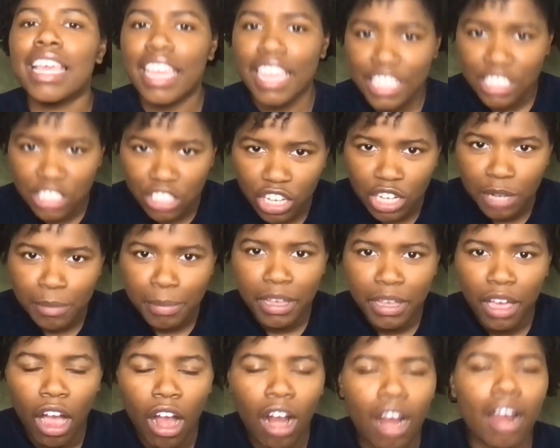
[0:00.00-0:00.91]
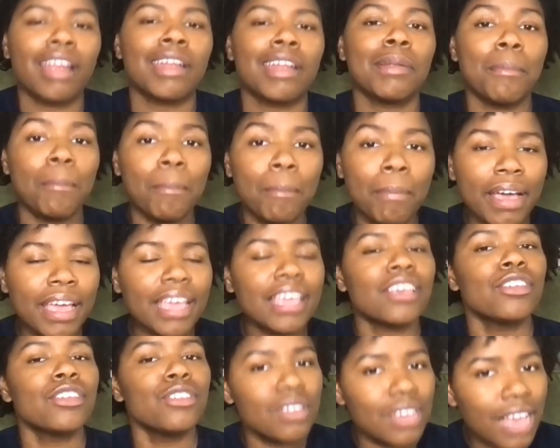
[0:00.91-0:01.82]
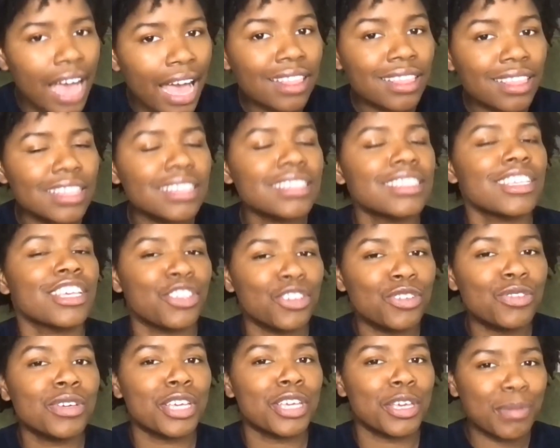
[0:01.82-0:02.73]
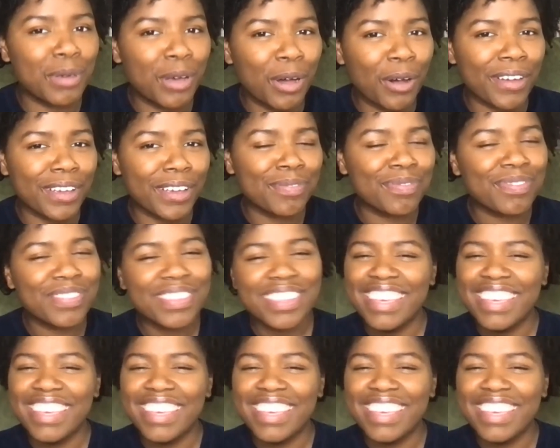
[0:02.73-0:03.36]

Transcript: it's going to be hard but you got this and you can keep going